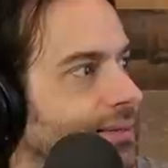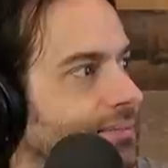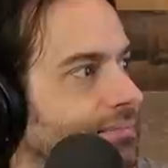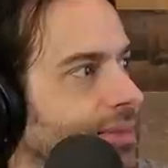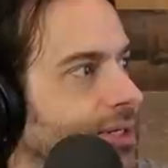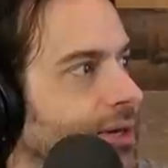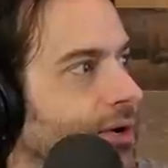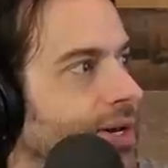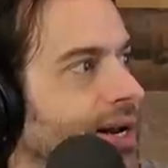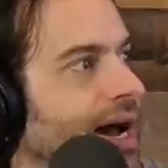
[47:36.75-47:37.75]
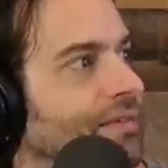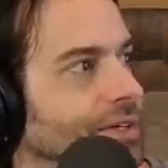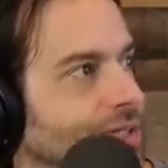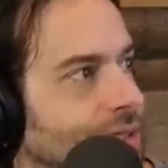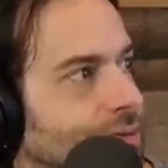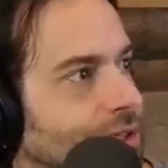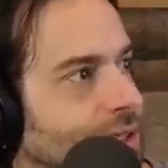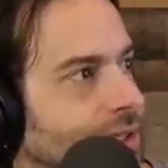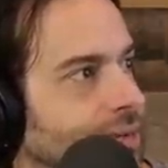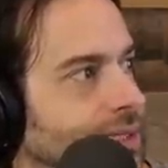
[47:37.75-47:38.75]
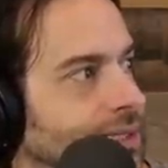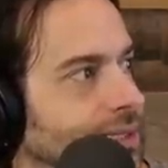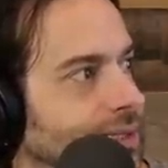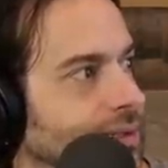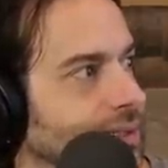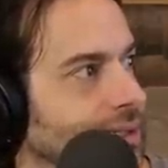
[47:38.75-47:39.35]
Malone and Iverson was a good one too.